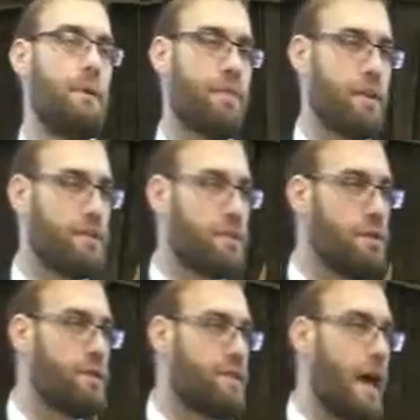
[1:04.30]
but they're
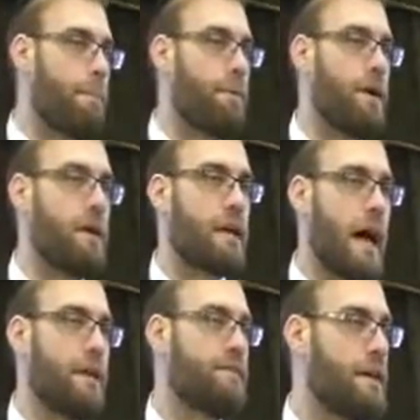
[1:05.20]
two separate
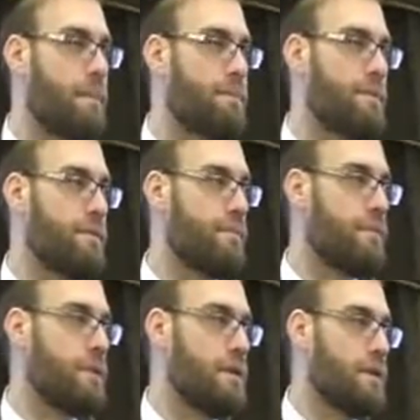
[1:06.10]
concepts.
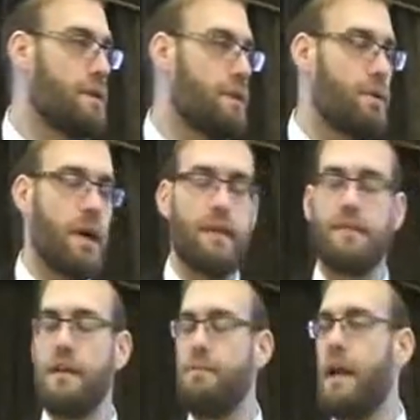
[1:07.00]
Whereas
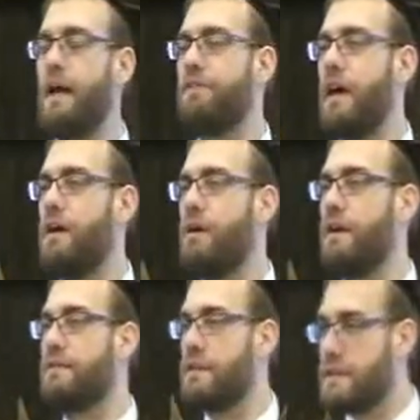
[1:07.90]
limud Torah
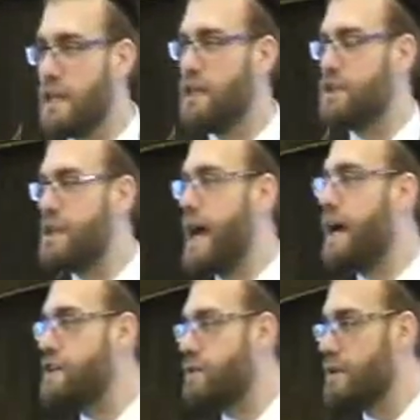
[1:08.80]
is to teach the
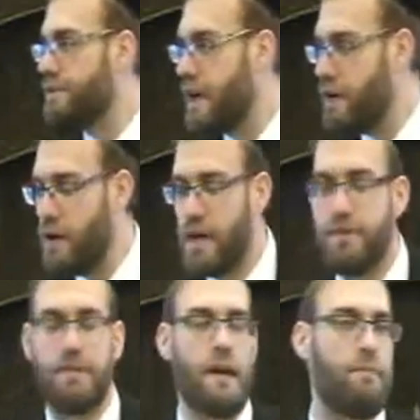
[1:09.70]
actual Torah
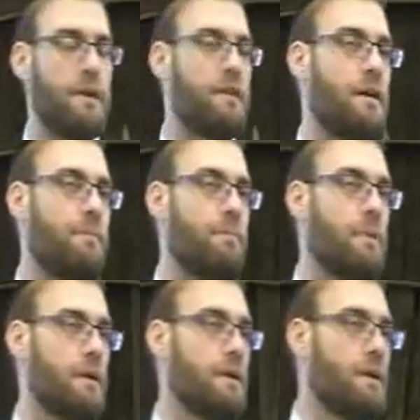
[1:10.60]
to Talmidim
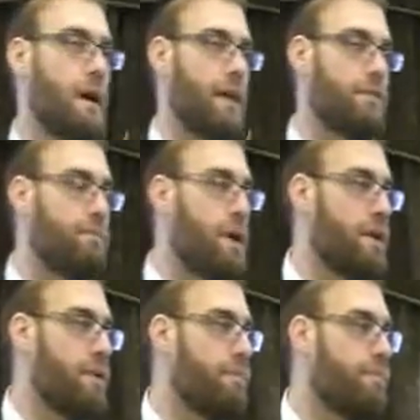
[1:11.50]
and to
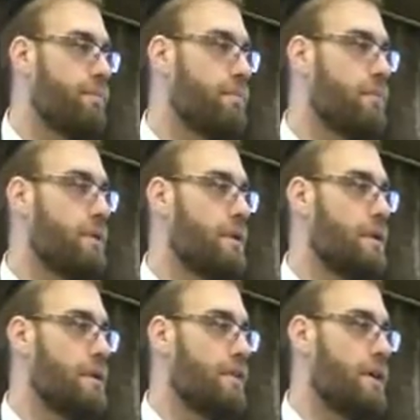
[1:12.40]
Banim,
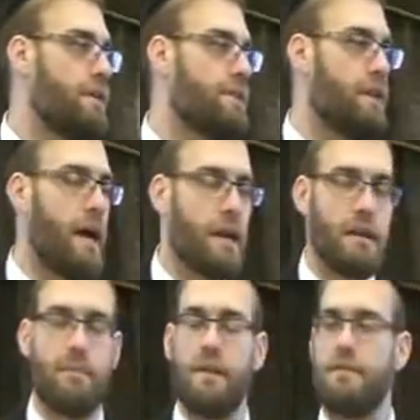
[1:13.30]
there's an
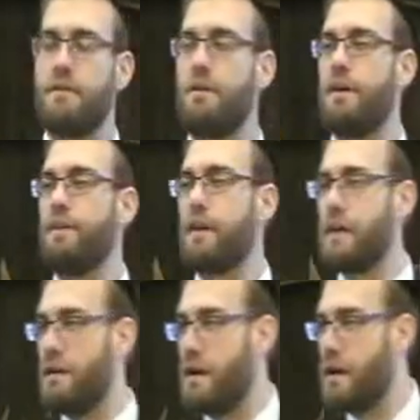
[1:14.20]
element called
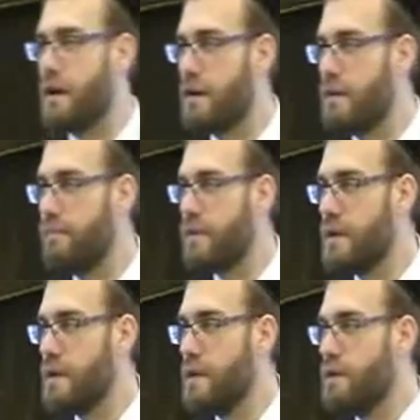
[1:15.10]
chinuch,
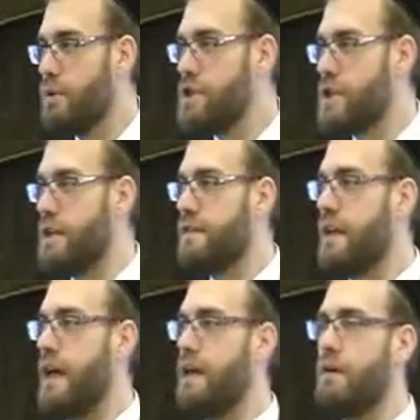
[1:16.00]
which is
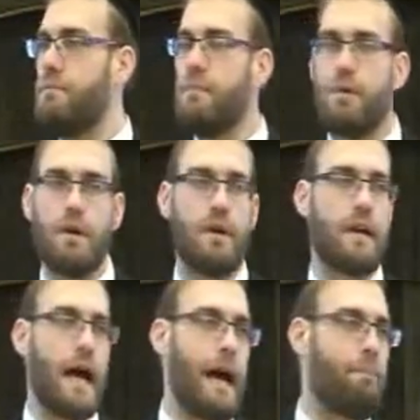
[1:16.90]
a more
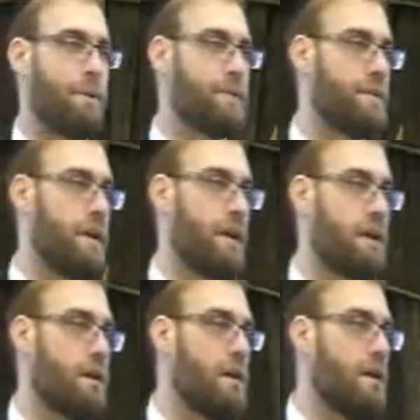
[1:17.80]

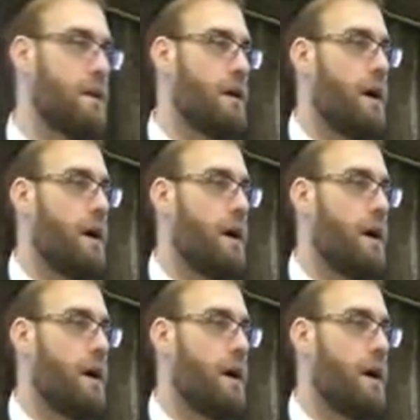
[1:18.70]
encompassing